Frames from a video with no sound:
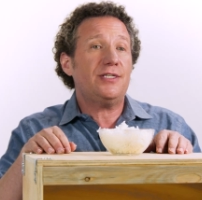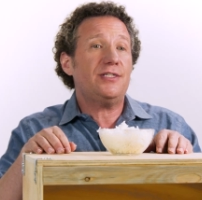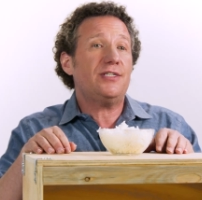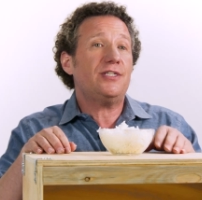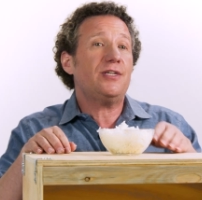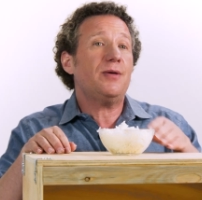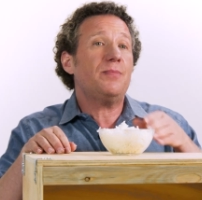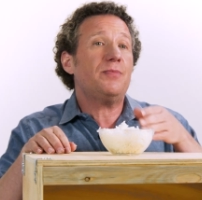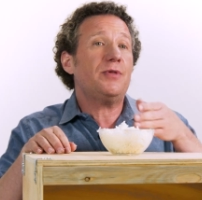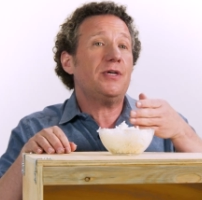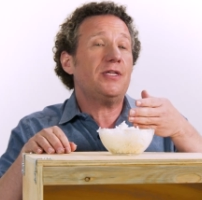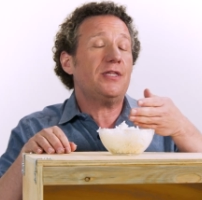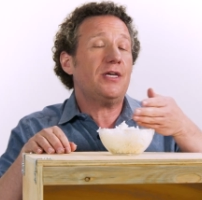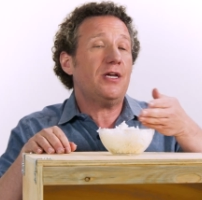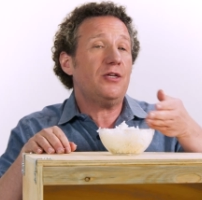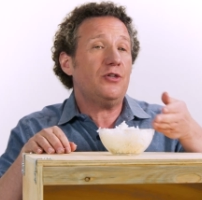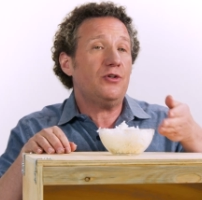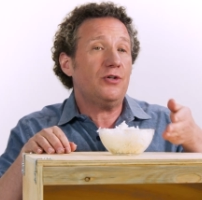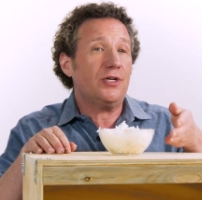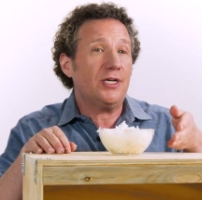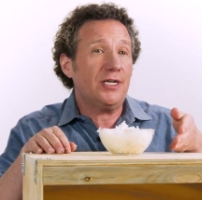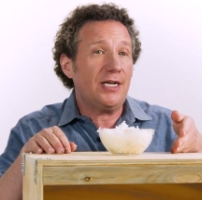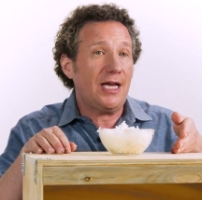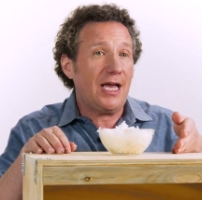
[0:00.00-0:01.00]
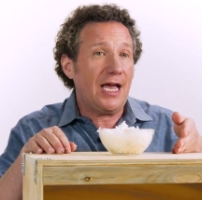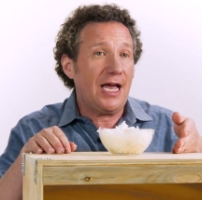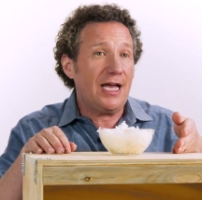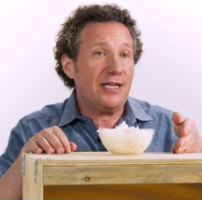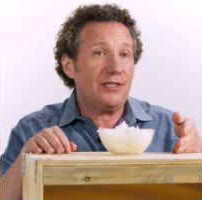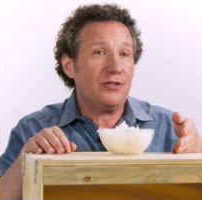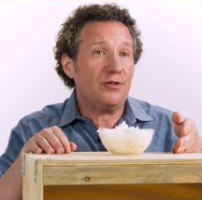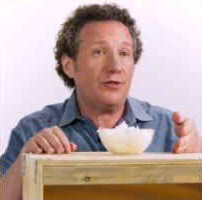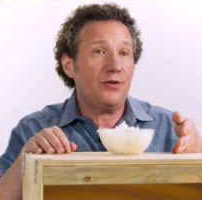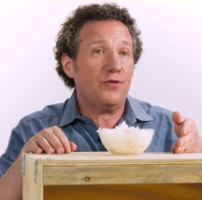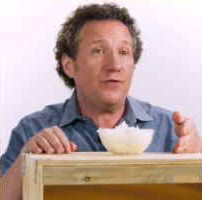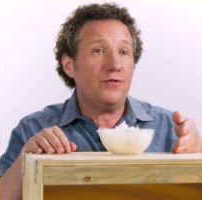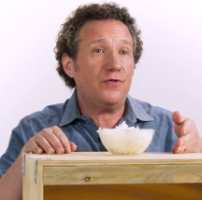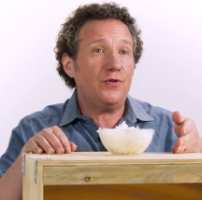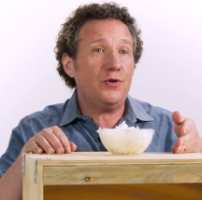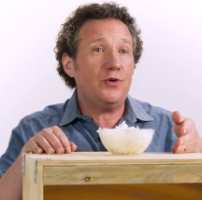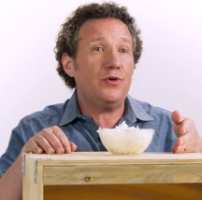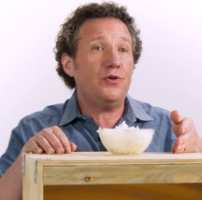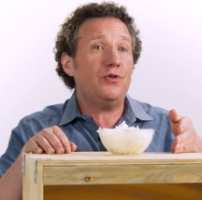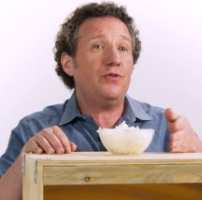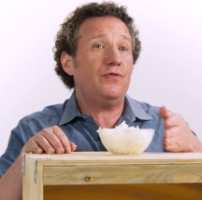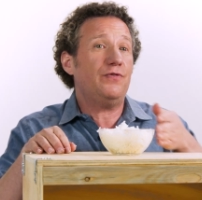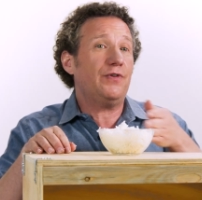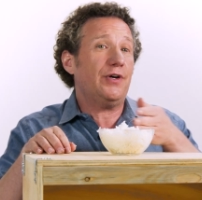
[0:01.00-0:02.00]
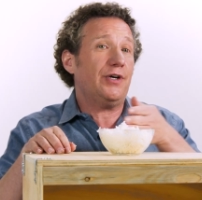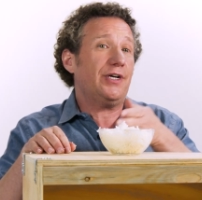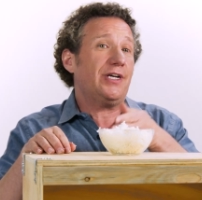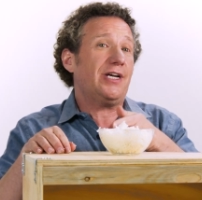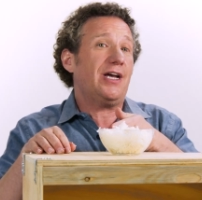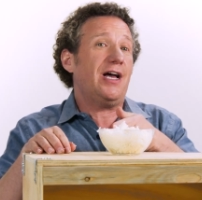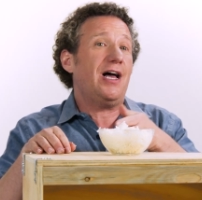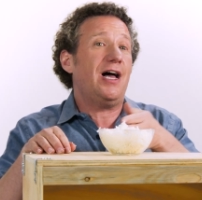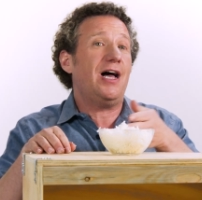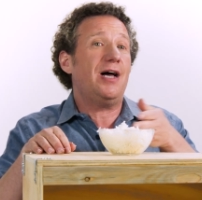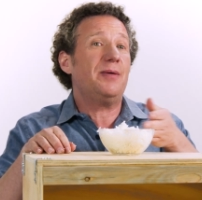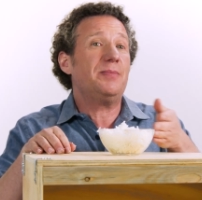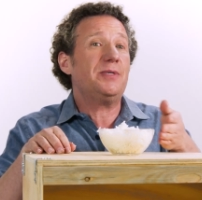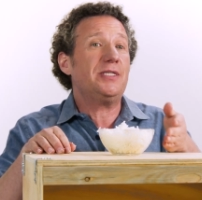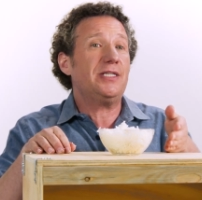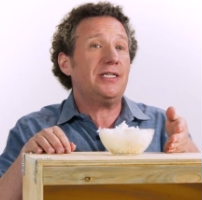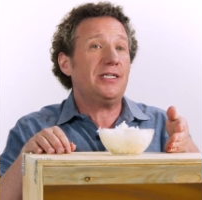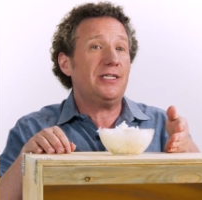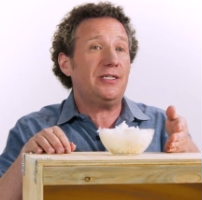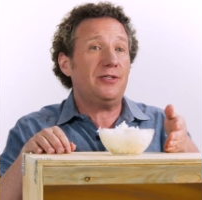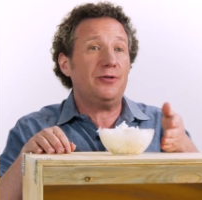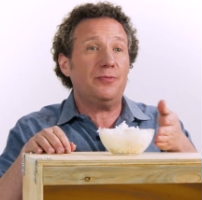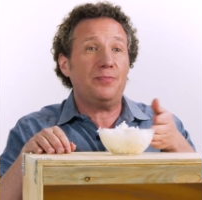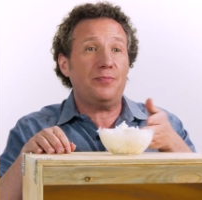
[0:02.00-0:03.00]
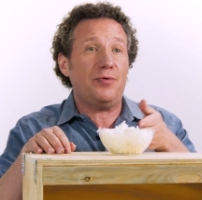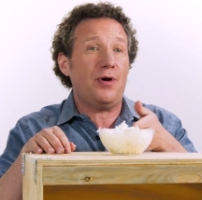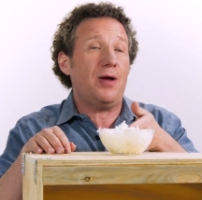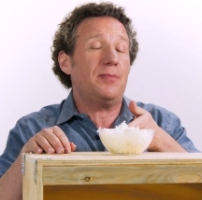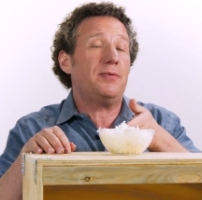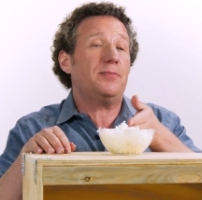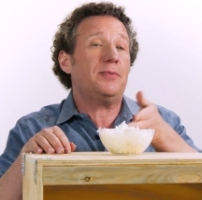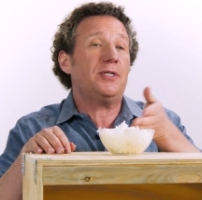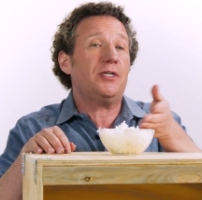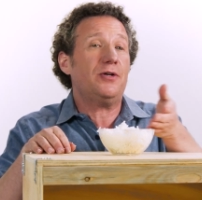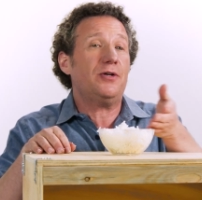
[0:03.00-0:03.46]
is something that you can add to their food. Very commonly, you've probably